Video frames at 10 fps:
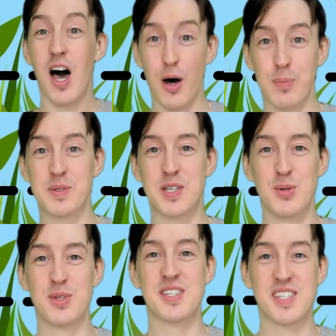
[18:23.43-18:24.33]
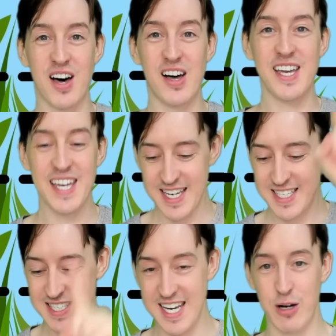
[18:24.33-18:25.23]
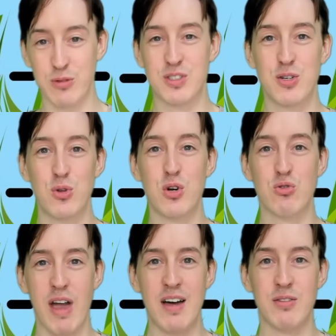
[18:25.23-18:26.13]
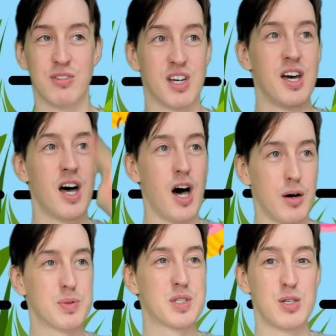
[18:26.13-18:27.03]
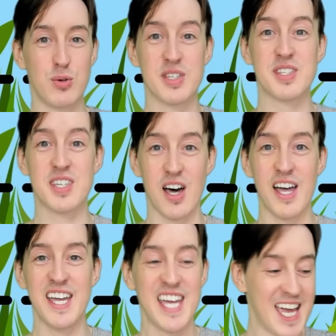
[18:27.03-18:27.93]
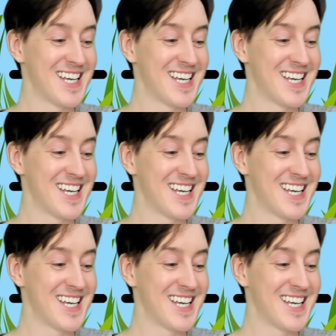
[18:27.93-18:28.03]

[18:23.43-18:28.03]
Up to the sky, down to the ground, up to the sky,